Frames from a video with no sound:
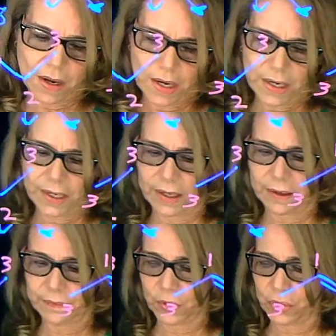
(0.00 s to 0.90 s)
and
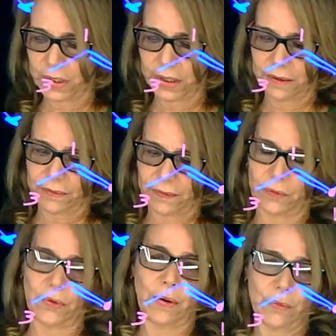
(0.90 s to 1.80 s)
I'm gonna, so
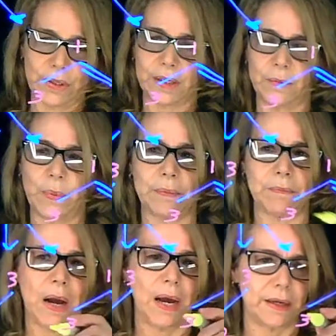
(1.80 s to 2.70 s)
that we keep in
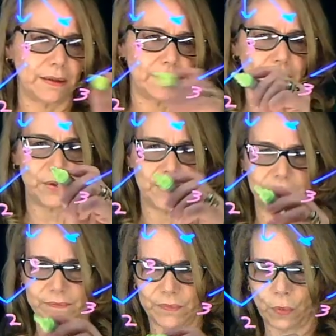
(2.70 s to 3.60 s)
mind
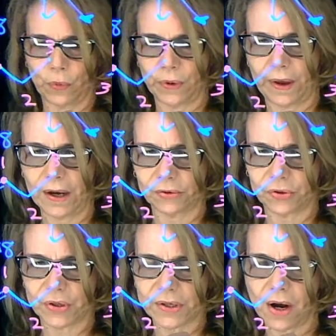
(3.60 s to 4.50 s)
where the
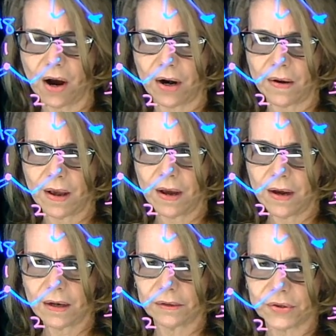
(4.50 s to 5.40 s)
hydrogens are,
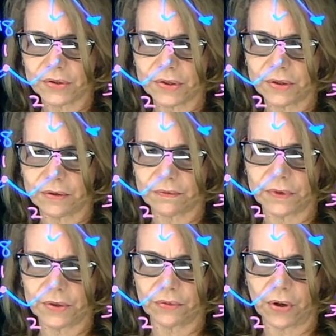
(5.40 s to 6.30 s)
I'm just gonna
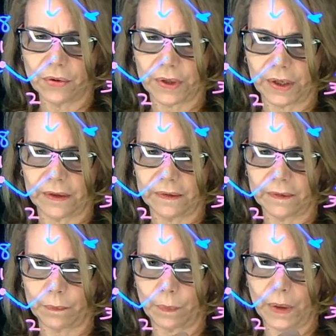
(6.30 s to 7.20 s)
redraw
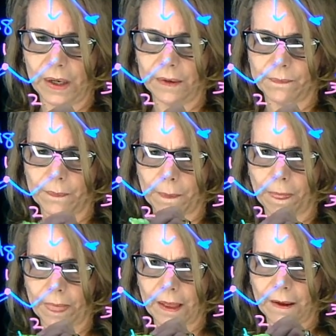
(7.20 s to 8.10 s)
this, but
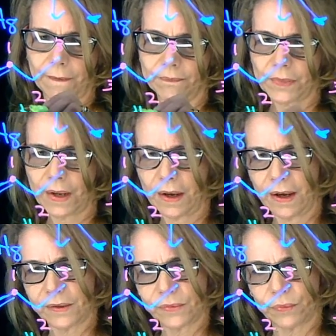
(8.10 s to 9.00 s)

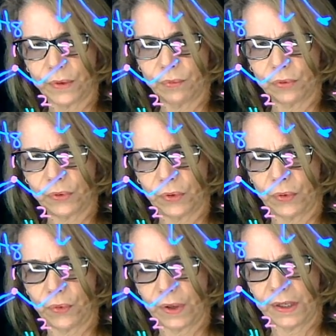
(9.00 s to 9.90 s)
as we will
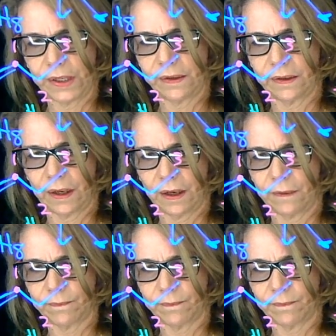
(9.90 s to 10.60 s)
do in the